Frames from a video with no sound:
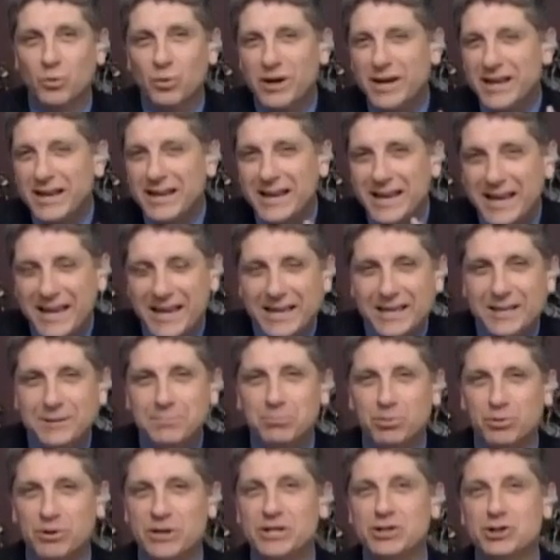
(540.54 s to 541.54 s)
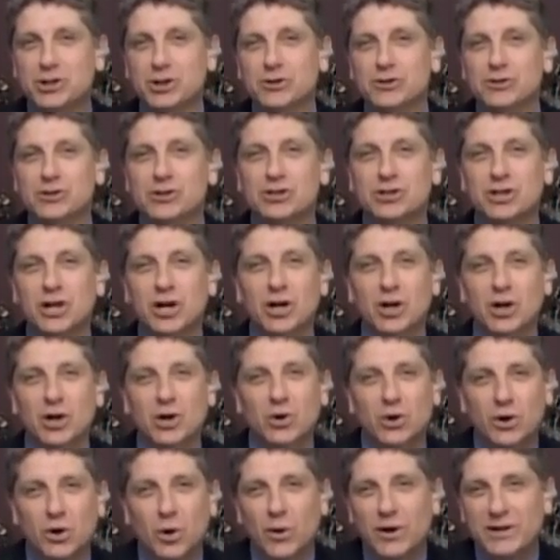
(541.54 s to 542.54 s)
We need preachers
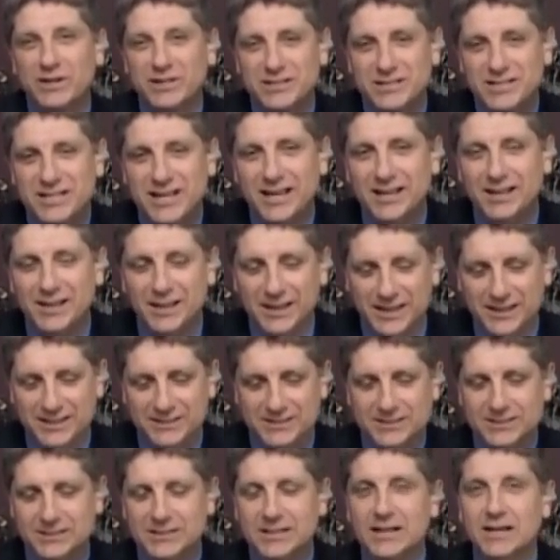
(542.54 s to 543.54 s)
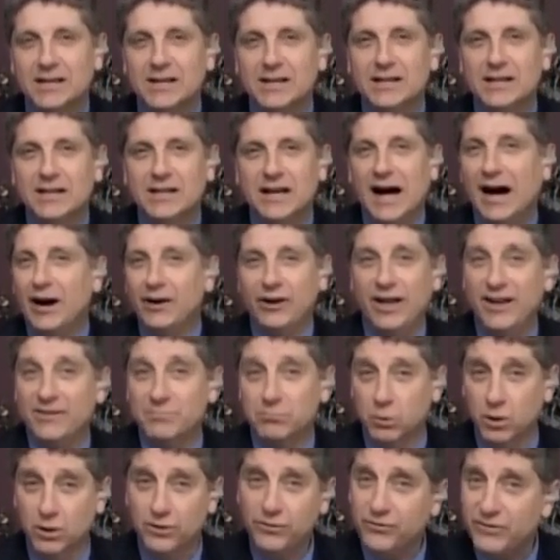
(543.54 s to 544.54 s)
who are going to tell us how to have
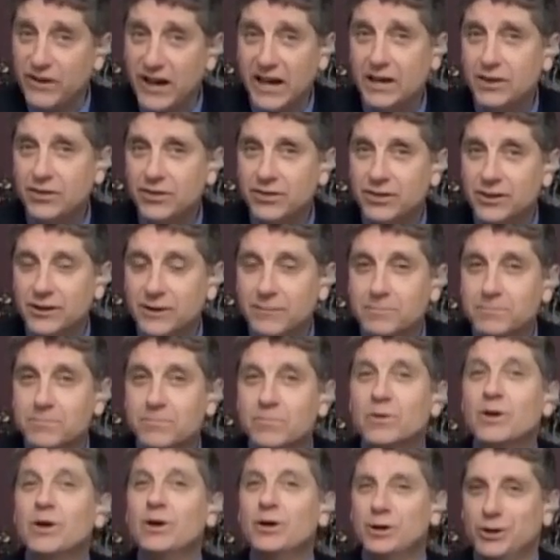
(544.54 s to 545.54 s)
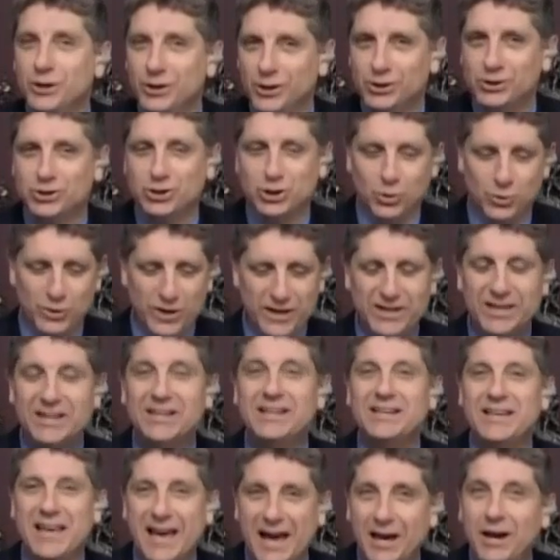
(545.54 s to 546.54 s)
more faith so we
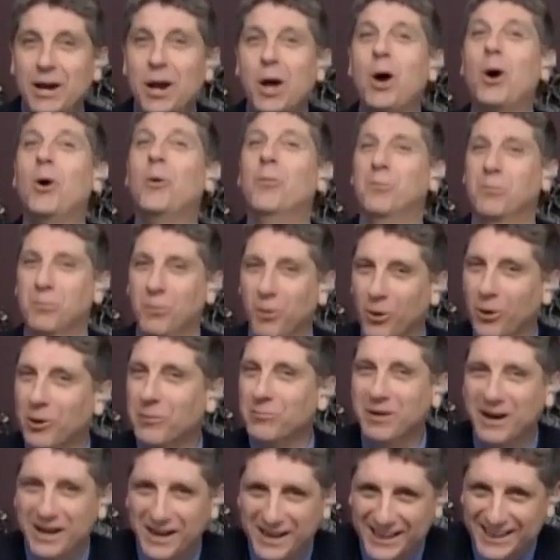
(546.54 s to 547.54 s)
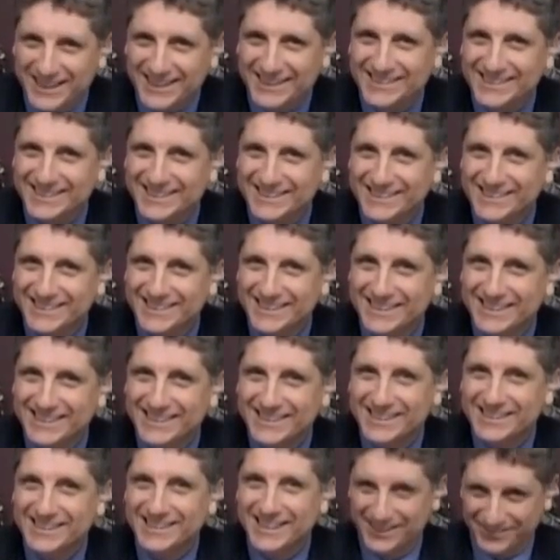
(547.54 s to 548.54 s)
can get more money,
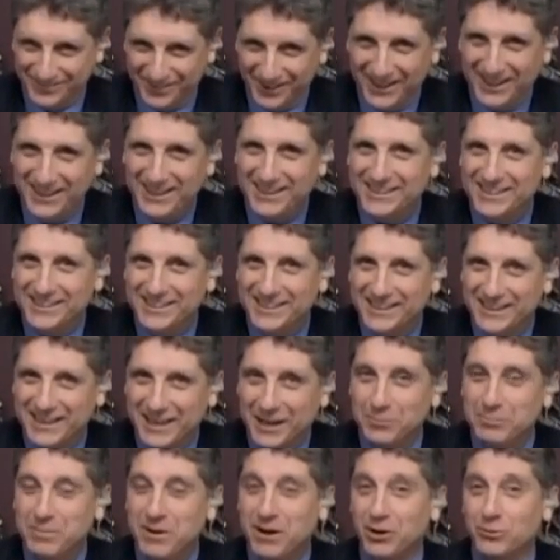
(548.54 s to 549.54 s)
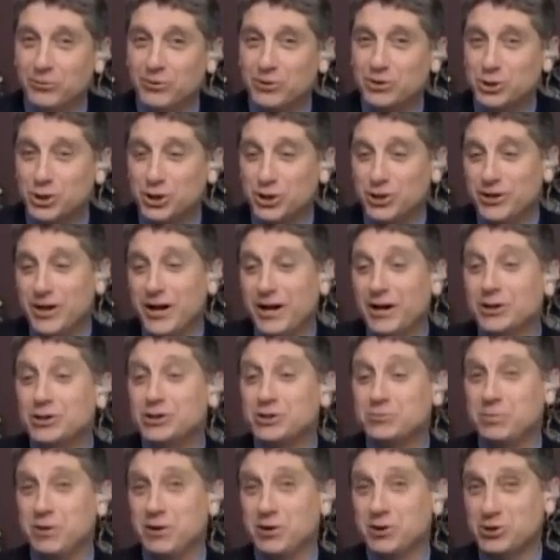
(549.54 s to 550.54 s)
right? Get a better return on our
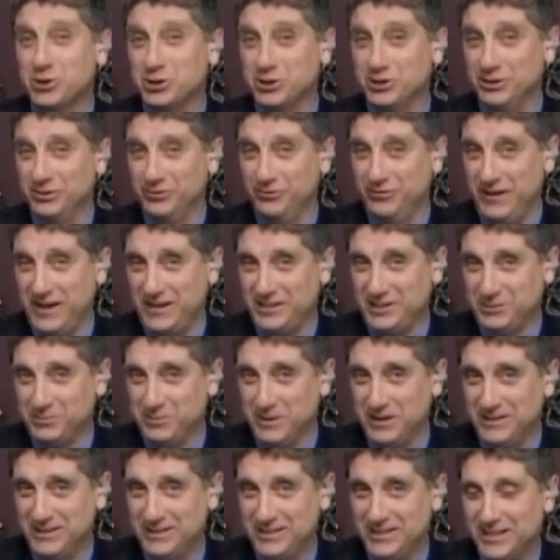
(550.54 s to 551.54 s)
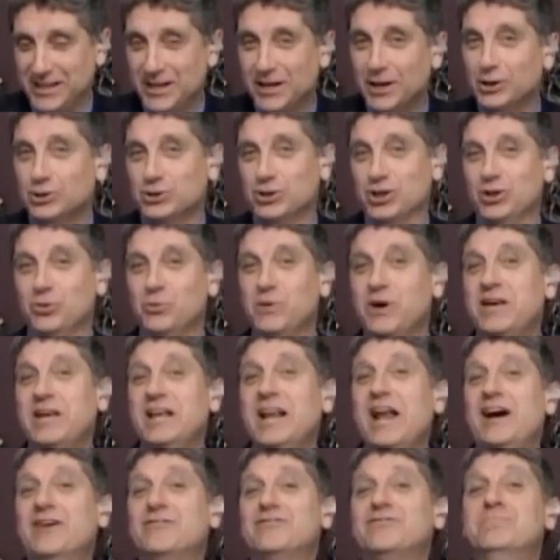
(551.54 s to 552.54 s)
spiritual investment so that we
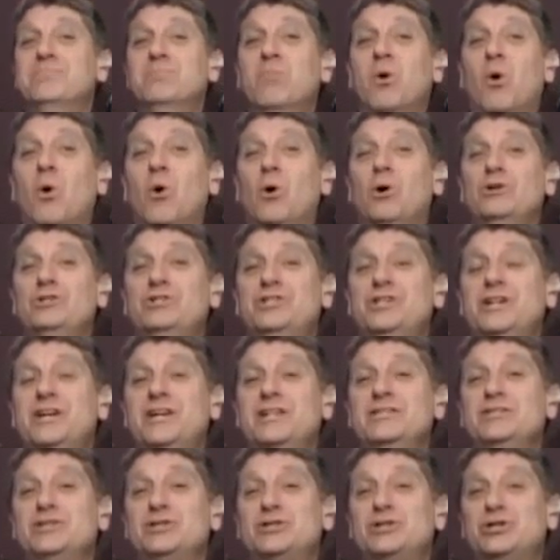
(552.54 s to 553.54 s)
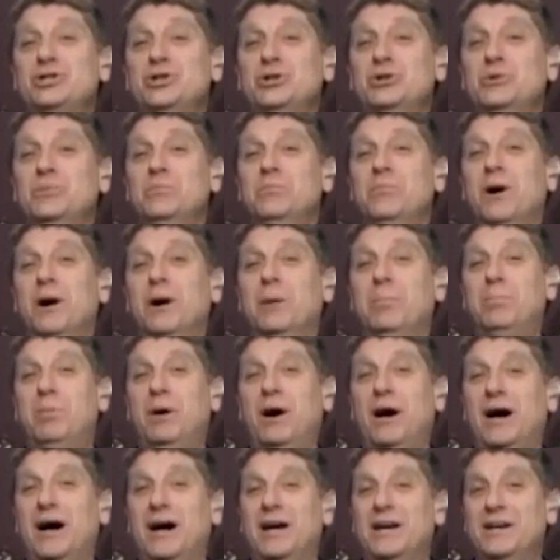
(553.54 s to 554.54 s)
can have more to consume
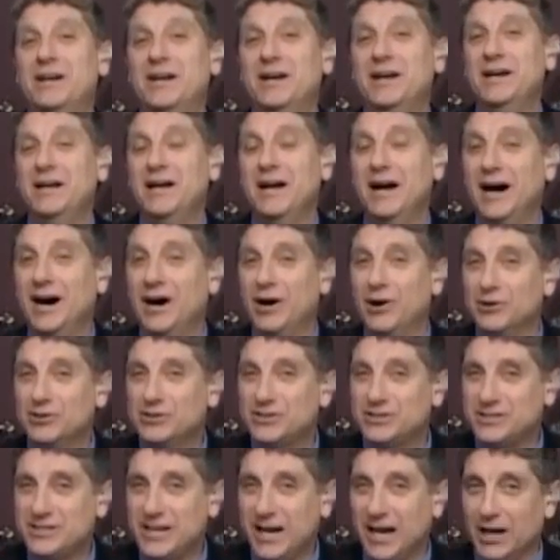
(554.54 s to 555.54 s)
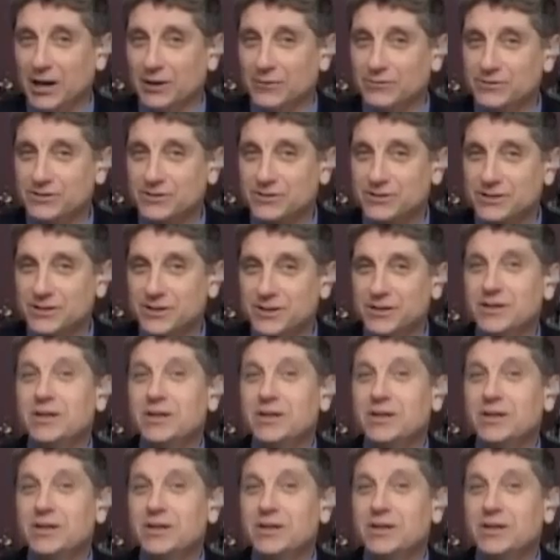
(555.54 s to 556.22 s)
upon ourselves